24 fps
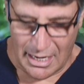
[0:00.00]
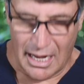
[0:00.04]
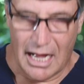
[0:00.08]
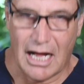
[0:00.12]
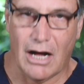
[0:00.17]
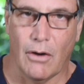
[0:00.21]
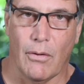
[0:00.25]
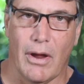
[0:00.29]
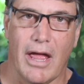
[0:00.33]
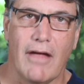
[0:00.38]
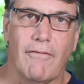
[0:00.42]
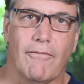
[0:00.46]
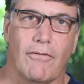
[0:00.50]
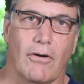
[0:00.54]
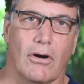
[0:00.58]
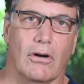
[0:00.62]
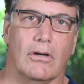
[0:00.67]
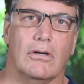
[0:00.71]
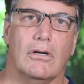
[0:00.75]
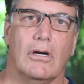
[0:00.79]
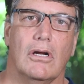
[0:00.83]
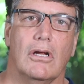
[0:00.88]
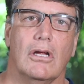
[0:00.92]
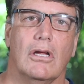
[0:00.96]

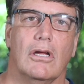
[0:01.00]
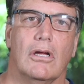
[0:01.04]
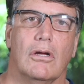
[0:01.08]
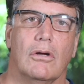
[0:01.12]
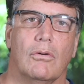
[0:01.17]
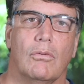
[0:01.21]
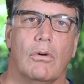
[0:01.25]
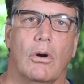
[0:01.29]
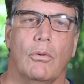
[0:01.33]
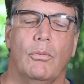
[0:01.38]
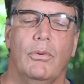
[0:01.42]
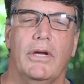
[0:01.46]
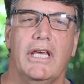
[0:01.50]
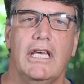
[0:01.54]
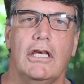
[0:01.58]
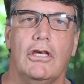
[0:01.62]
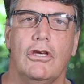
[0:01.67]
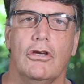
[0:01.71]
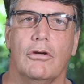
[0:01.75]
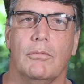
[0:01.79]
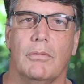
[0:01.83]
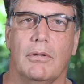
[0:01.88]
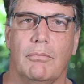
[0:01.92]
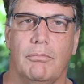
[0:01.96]
However, what we
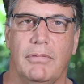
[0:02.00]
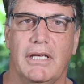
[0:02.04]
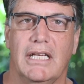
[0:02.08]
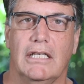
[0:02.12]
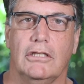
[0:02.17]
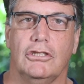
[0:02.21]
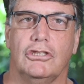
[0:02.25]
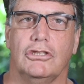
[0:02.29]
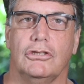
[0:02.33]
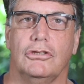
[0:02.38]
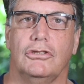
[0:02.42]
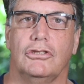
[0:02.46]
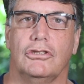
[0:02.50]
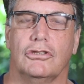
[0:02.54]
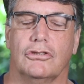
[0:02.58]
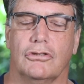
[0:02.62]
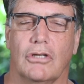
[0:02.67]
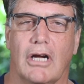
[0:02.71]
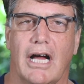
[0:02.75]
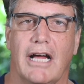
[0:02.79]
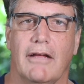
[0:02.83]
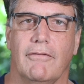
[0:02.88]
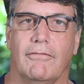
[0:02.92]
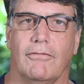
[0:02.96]
human beings should
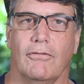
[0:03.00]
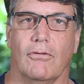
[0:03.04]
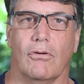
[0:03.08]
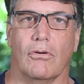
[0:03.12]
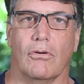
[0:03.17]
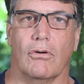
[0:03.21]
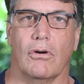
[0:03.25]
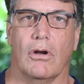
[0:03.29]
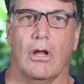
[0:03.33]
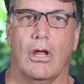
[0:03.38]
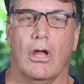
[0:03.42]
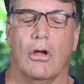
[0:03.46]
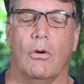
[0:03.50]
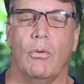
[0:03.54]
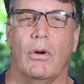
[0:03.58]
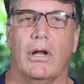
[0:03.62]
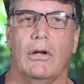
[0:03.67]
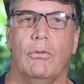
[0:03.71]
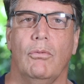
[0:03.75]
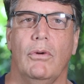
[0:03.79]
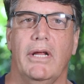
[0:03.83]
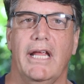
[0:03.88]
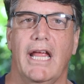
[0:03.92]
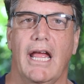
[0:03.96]
strive for
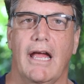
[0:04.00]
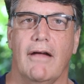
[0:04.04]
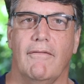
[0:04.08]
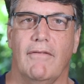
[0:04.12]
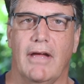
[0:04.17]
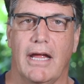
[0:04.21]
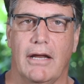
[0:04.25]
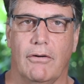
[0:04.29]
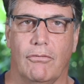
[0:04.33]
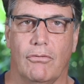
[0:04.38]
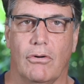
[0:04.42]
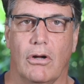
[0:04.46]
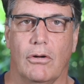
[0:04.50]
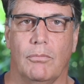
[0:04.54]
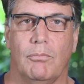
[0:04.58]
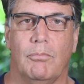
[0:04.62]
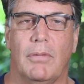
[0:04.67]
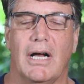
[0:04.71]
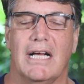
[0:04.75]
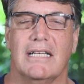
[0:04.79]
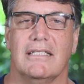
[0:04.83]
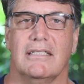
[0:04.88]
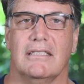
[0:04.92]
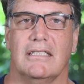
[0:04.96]
when we have a
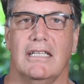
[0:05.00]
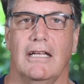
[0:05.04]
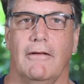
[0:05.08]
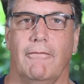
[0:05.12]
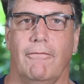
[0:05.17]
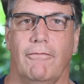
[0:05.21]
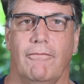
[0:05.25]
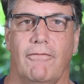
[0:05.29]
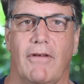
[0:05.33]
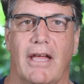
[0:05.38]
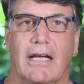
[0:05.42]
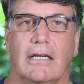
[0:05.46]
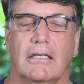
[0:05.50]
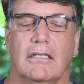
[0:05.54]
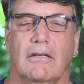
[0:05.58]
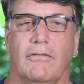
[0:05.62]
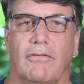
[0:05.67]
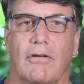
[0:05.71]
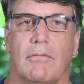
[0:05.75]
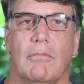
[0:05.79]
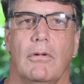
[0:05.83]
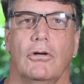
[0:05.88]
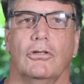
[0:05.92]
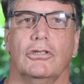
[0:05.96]
robust,
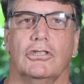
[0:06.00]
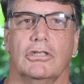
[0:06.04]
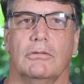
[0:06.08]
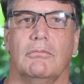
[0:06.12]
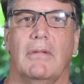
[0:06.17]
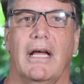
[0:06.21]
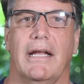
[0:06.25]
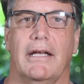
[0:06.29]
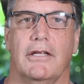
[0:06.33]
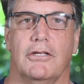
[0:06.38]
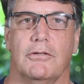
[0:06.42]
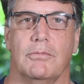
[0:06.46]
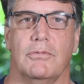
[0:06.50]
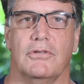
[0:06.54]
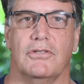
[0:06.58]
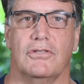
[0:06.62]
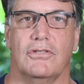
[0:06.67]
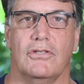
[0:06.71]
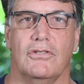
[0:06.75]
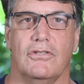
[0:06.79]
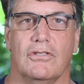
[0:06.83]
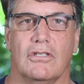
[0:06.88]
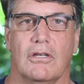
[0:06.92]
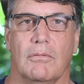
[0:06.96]
effective emotion management
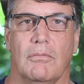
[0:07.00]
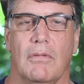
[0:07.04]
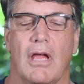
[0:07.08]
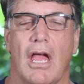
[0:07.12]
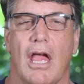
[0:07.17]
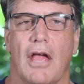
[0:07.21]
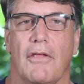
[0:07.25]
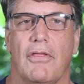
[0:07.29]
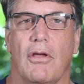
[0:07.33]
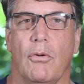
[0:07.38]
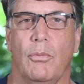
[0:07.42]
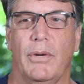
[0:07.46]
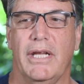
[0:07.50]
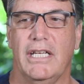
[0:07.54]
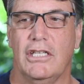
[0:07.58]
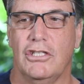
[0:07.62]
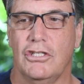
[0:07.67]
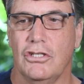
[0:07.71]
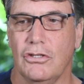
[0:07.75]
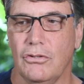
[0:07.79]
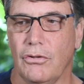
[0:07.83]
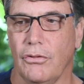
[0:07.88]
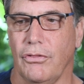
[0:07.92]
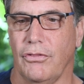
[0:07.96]
system, that we
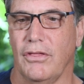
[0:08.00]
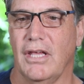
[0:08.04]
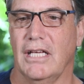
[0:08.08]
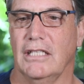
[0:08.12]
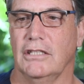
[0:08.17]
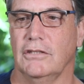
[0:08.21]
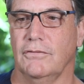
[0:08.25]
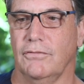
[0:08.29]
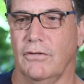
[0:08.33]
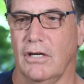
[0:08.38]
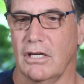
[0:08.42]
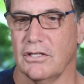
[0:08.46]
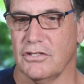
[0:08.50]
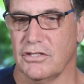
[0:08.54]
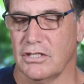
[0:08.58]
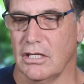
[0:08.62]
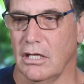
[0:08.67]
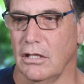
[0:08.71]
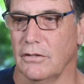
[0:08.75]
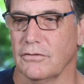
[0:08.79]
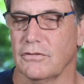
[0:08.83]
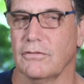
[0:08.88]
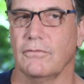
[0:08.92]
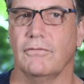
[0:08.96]
do things for
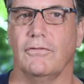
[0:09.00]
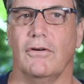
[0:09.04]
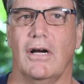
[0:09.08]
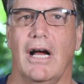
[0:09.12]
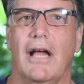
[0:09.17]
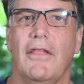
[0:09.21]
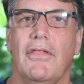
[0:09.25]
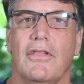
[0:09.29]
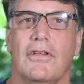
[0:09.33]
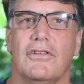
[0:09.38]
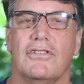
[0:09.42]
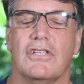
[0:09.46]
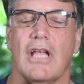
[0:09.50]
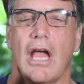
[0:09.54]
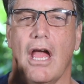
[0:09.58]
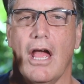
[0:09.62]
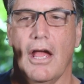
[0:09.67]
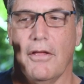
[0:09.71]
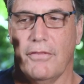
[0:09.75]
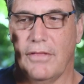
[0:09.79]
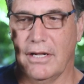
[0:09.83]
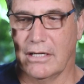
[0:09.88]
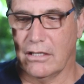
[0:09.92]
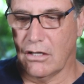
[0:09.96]
ourselves and for others
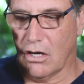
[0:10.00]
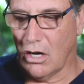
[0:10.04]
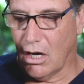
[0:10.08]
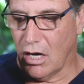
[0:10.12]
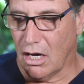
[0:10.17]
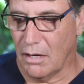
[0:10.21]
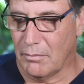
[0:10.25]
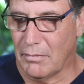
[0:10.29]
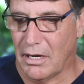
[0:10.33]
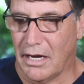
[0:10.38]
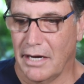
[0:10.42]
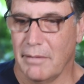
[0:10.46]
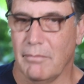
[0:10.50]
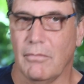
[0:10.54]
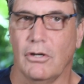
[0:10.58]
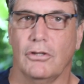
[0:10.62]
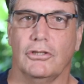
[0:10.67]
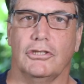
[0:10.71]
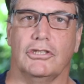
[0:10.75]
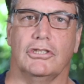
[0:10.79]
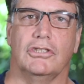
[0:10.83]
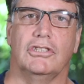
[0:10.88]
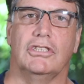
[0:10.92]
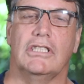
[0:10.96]
that calm our
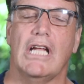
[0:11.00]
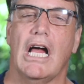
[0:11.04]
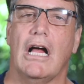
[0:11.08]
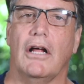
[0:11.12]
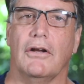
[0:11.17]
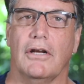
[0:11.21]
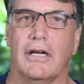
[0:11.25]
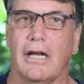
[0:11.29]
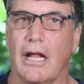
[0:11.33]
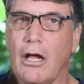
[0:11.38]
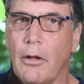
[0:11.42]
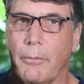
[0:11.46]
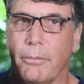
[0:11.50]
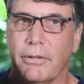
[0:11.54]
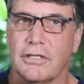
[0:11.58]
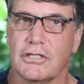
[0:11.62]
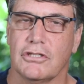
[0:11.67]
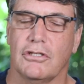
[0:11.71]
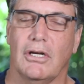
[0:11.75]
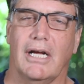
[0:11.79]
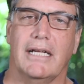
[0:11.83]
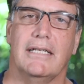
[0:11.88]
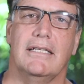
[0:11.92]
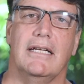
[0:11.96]
emotions down and help us
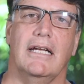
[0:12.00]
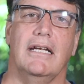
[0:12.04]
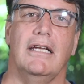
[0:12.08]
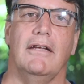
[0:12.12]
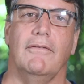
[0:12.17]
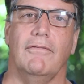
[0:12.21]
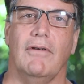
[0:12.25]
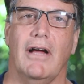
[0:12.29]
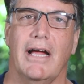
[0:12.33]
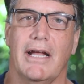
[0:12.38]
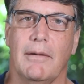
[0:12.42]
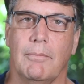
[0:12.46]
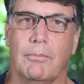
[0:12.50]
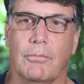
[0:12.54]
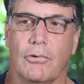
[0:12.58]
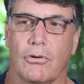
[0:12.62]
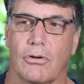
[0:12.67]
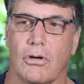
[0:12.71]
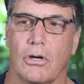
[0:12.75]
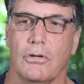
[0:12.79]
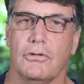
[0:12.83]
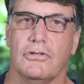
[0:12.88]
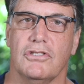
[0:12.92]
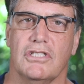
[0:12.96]
to identify and
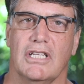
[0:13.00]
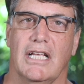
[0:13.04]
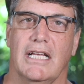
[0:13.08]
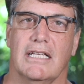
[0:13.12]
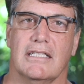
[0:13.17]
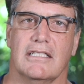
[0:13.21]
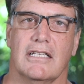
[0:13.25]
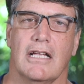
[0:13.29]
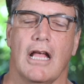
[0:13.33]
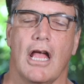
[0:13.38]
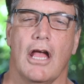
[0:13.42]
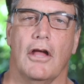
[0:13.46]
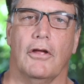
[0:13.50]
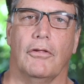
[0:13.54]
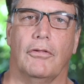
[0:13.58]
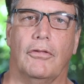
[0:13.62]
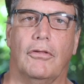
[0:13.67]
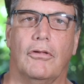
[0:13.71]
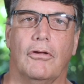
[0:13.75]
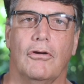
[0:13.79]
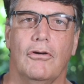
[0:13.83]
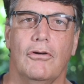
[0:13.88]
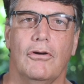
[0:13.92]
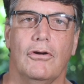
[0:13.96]
process
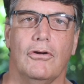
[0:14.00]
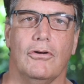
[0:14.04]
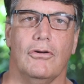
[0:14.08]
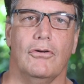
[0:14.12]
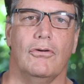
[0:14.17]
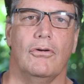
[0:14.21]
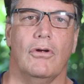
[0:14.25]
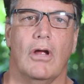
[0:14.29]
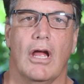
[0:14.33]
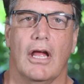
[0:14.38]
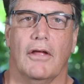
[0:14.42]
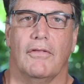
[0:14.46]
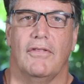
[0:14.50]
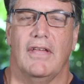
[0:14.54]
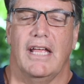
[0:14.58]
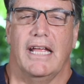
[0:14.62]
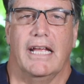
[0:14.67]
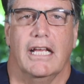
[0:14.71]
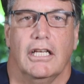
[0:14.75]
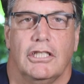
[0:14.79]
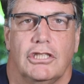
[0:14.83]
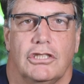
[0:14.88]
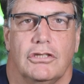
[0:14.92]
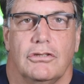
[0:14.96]
through the
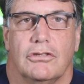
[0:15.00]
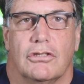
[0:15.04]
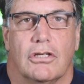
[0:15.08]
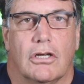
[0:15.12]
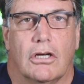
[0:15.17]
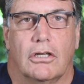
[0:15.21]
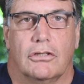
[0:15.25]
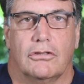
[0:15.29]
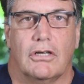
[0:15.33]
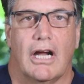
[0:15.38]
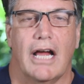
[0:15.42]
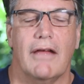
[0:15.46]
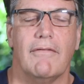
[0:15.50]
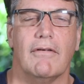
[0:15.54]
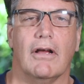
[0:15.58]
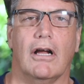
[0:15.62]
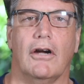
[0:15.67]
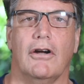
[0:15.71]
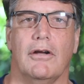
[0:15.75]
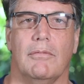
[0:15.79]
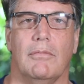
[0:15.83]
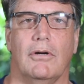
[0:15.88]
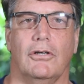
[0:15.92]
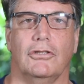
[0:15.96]
issues that are driving
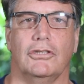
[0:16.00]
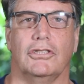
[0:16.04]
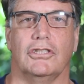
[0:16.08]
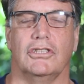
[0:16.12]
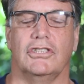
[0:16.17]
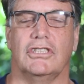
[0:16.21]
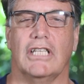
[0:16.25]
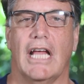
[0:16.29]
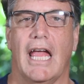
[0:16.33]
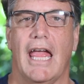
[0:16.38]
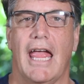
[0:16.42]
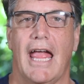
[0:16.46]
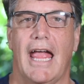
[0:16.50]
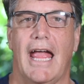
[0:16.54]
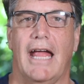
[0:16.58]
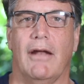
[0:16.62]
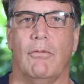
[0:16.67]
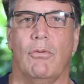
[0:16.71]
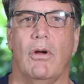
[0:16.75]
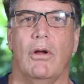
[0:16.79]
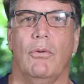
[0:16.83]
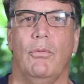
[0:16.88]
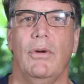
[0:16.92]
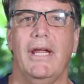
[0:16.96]
our emotions,
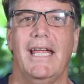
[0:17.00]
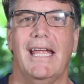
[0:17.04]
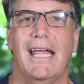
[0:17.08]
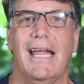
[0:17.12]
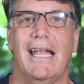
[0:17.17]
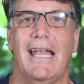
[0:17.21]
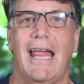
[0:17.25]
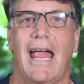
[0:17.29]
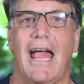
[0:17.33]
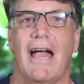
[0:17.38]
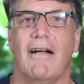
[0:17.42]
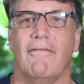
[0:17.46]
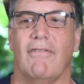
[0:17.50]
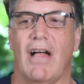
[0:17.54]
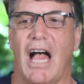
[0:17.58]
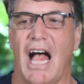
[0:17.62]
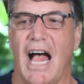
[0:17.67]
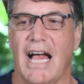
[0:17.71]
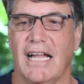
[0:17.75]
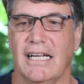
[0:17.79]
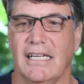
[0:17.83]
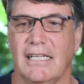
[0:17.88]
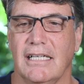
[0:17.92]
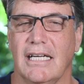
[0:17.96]
and where we can have
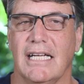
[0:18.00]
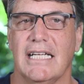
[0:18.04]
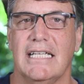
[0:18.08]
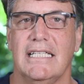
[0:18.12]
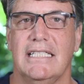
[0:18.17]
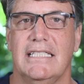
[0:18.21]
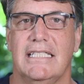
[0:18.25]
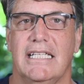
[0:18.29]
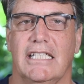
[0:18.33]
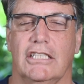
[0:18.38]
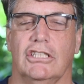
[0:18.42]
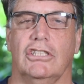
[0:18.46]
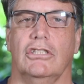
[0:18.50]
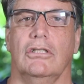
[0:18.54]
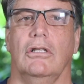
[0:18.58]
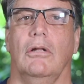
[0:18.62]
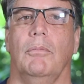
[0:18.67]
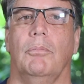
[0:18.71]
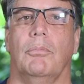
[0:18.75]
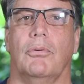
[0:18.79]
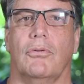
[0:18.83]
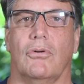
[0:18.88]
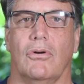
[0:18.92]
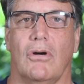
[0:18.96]

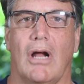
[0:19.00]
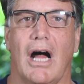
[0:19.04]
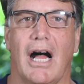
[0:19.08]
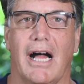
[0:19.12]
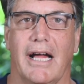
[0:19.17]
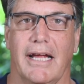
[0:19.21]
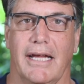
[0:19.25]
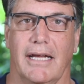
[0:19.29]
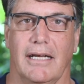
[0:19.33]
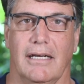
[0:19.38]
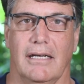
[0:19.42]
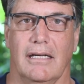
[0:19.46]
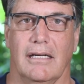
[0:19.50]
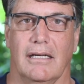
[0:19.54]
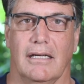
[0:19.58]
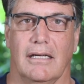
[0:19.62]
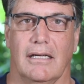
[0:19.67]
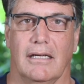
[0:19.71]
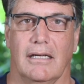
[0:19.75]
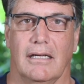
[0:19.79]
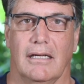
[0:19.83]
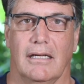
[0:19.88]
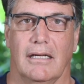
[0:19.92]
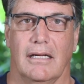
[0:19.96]
unconditional pride
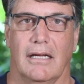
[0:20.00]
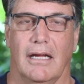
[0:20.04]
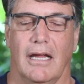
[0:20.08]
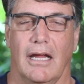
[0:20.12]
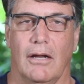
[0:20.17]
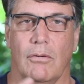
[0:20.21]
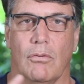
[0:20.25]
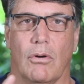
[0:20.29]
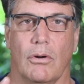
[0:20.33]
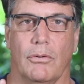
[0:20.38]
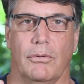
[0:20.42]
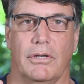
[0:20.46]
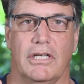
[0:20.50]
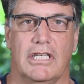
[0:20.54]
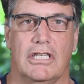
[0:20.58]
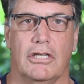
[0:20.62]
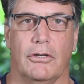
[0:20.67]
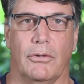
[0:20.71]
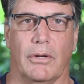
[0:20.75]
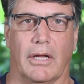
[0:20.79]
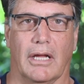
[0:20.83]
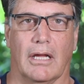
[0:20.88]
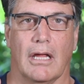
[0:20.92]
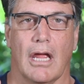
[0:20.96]
in what we're
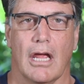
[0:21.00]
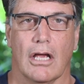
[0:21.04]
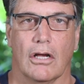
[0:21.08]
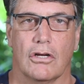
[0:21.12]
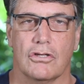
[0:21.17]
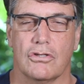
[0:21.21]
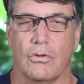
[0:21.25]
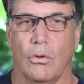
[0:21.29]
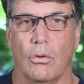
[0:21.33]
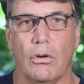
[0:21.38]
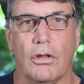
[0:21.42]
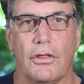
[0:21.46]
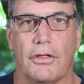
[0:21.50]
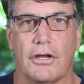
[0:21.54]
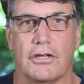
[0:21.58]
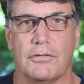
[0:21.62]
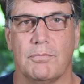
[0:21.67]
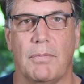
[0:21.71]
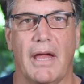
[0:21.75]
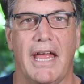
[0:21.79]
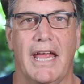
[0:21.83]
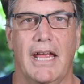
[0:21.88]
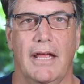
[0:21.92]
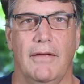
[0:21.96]
doing. Because all of those
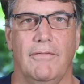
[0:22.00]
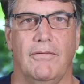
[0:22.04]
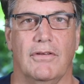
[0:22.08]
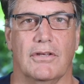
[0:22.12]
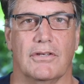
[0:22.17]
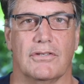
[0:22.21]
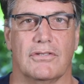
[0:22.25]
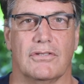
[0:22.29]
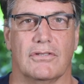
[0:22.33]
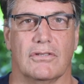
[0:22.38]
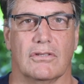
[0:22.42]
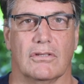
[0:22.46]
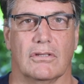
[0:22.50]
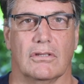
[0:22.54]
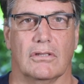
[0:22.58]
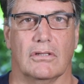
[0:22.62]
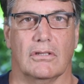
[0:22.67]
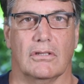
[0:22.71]
behaviors